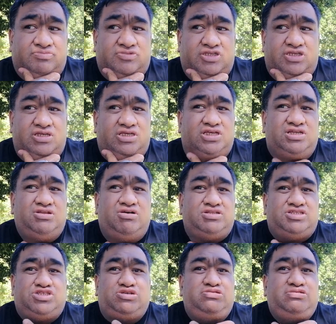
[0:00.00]
you're
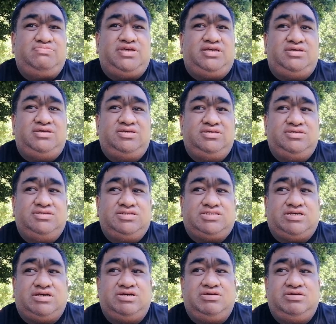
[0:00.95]
not to me.
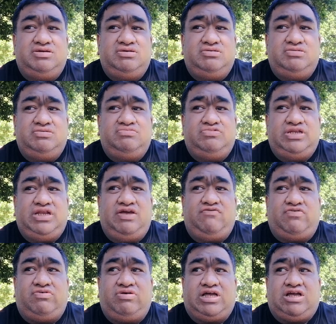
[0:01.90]
So
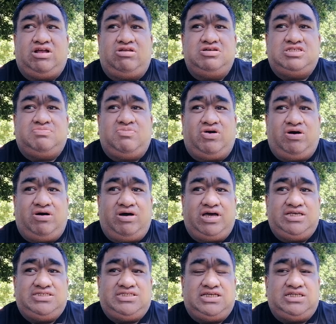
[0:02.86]
whenever I close
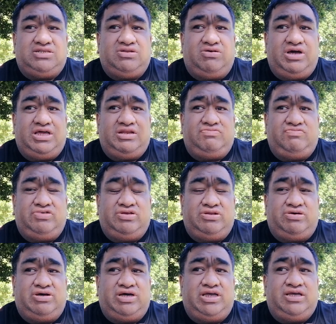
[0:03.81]
my eyes at night,
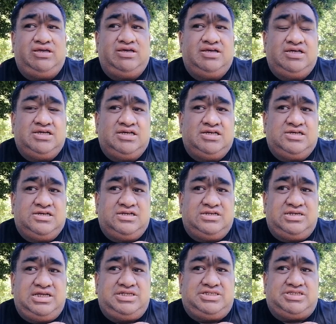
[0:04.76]
when I
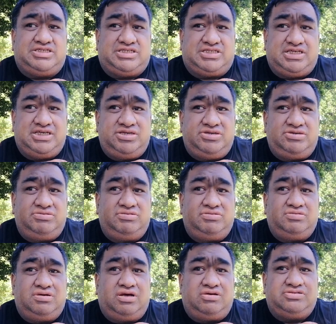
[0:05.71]
need to see
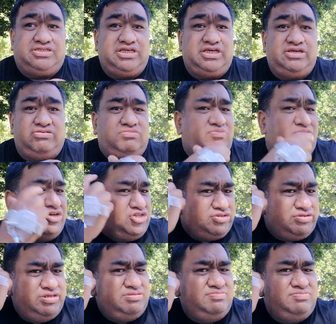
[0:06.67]
you, I'll see you in my
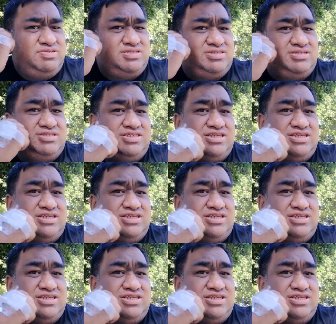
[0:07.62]
dreams,